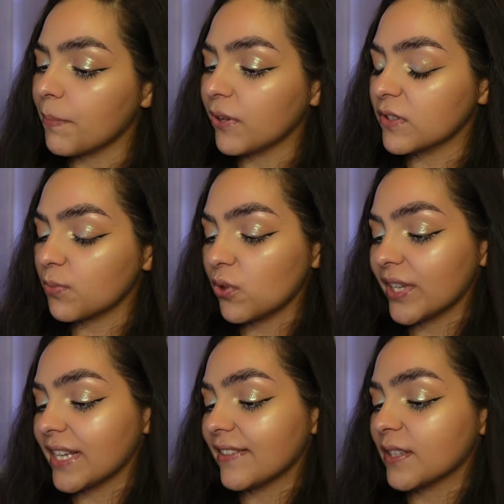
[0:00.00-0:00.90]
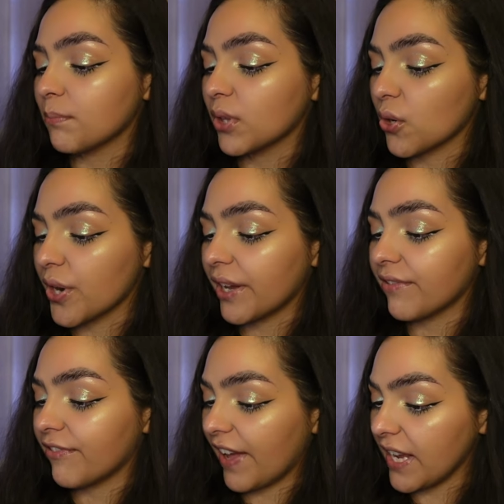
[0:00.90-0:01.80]
Buildable and gives a blurring
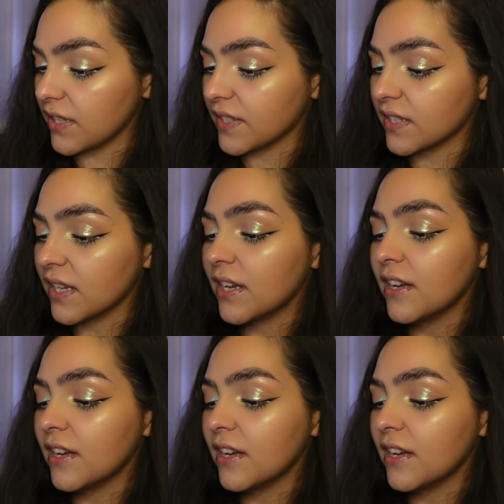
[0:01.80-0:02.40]
effect.